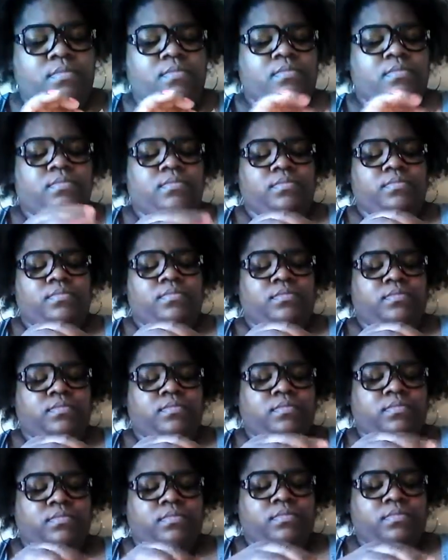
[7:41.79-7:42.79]

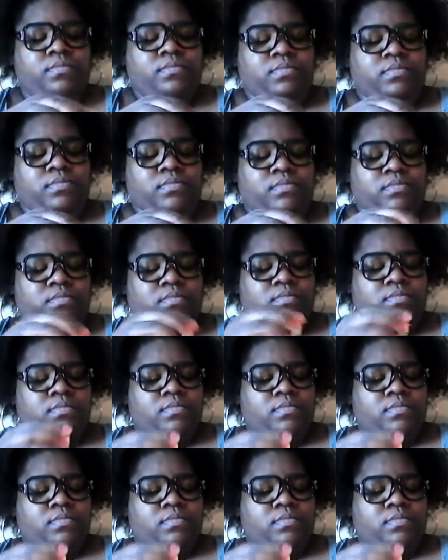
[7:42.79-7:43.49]
(no one is talking)